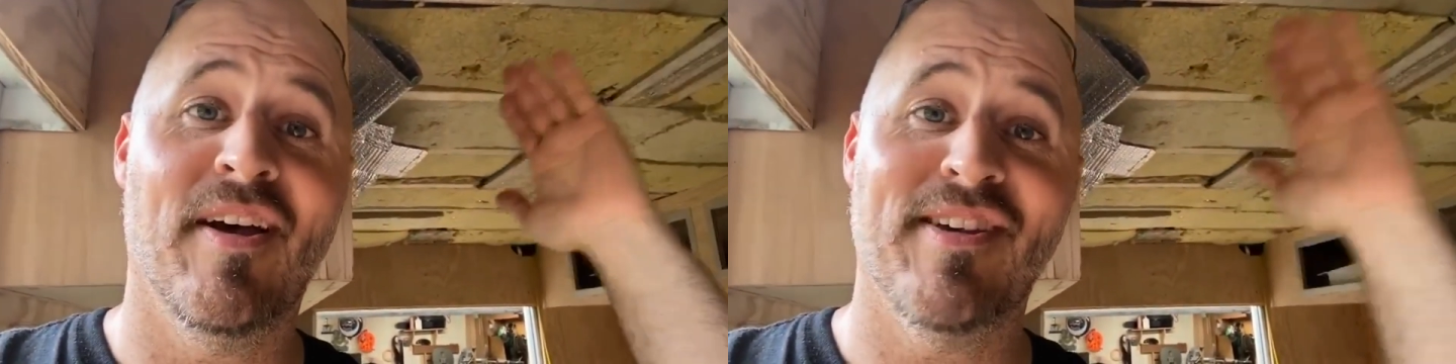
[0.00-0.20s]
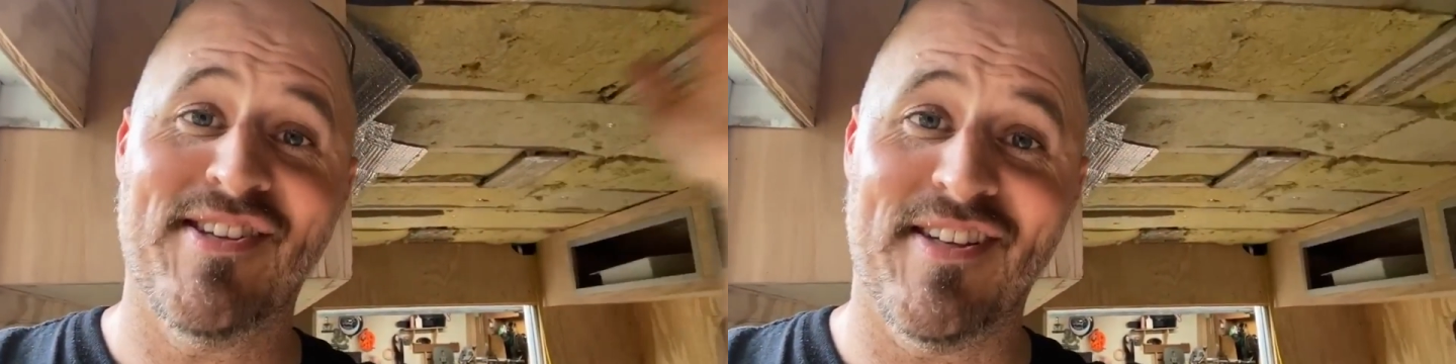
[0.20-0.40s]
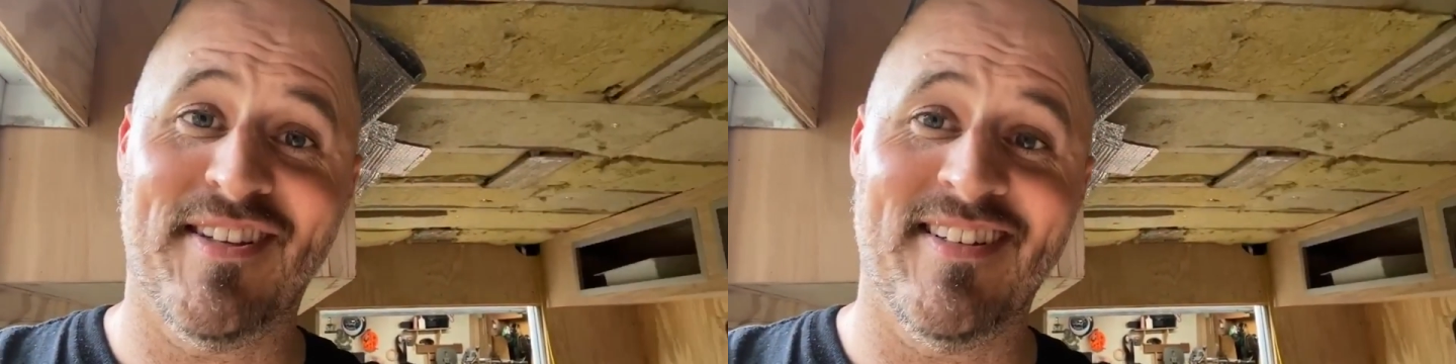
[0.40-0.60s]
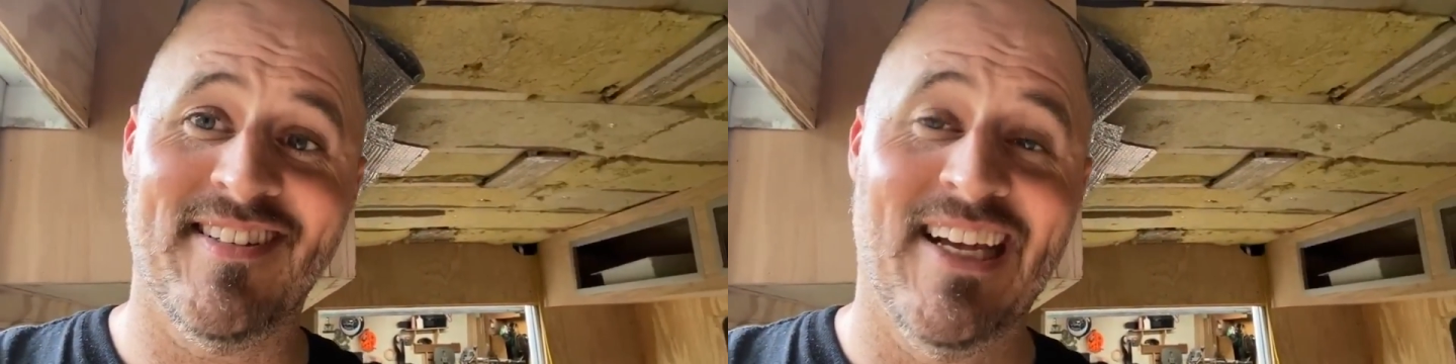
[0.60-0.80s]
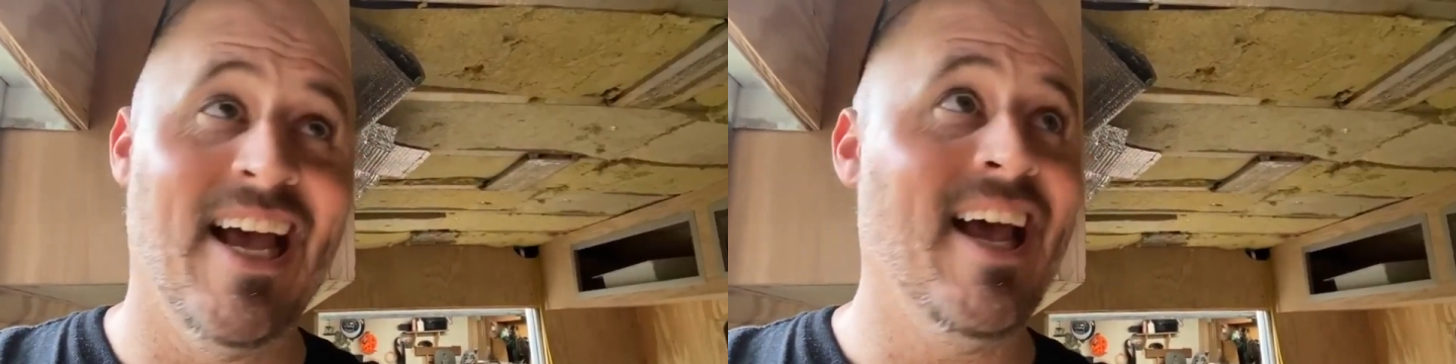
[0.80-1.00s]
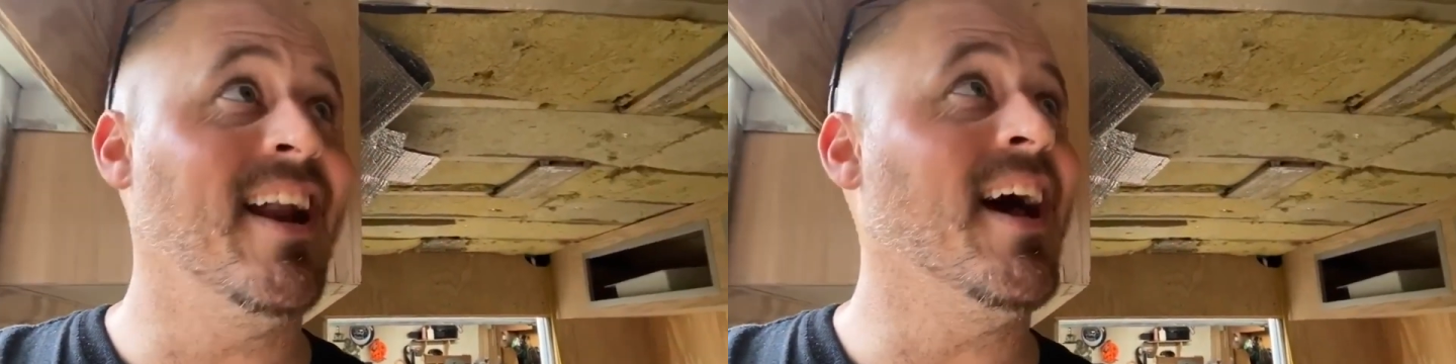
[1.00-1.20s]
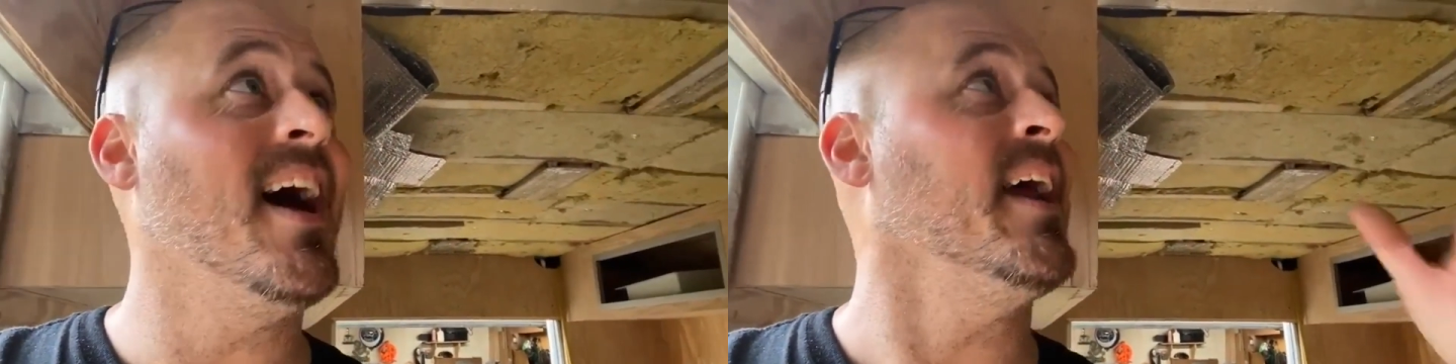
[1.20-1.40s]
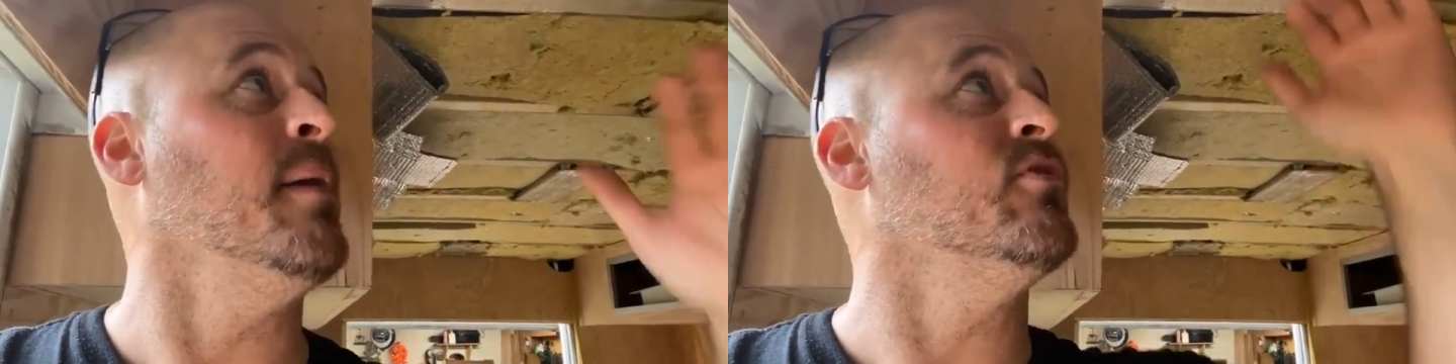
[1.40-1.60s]
ceiling. And I
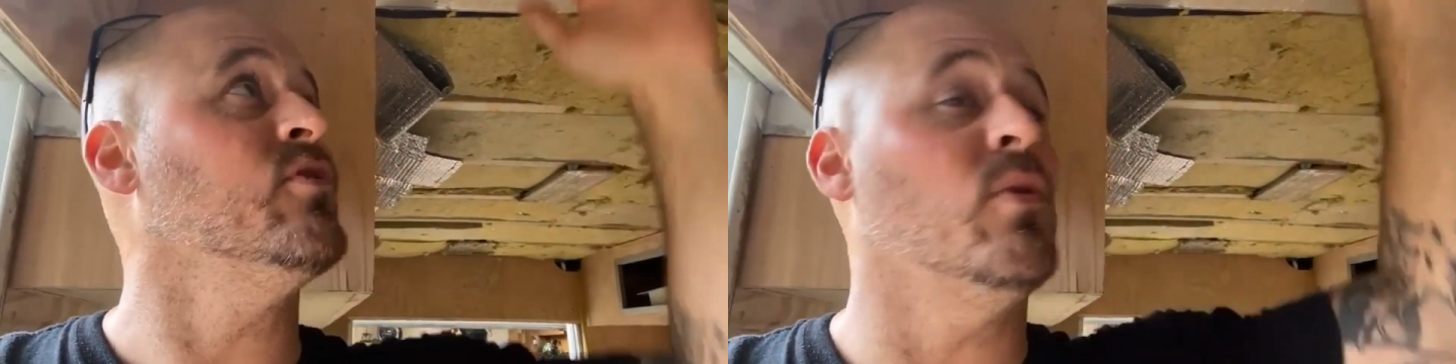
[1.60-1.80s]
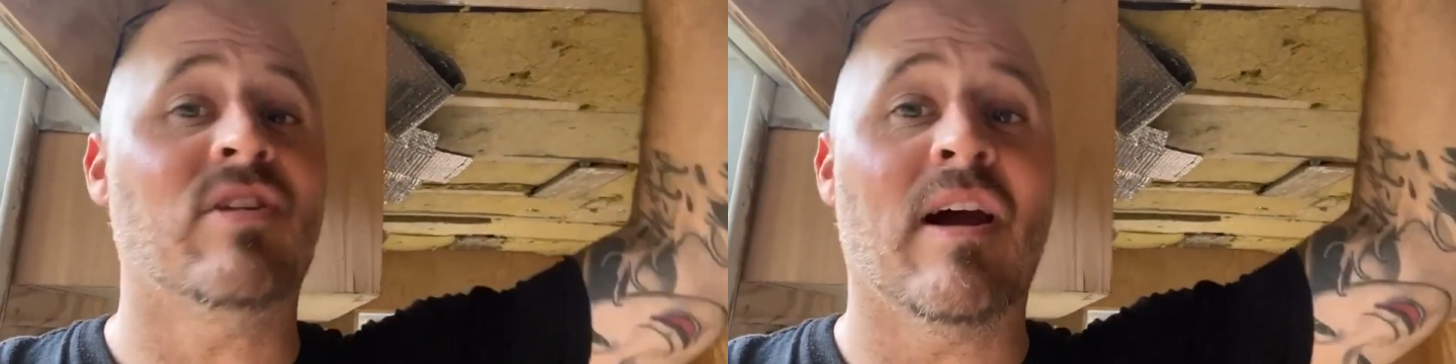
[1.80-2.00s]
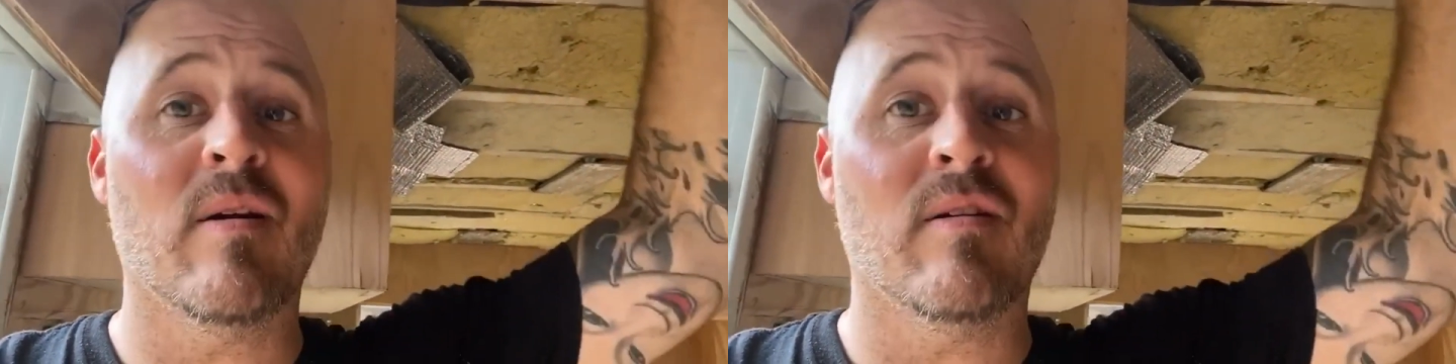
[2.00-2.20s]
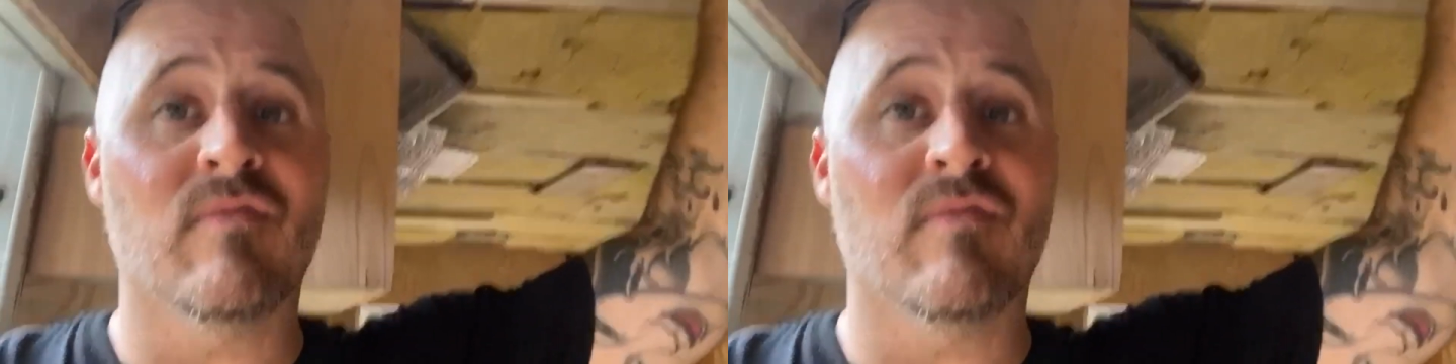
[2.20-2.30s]
am so tired of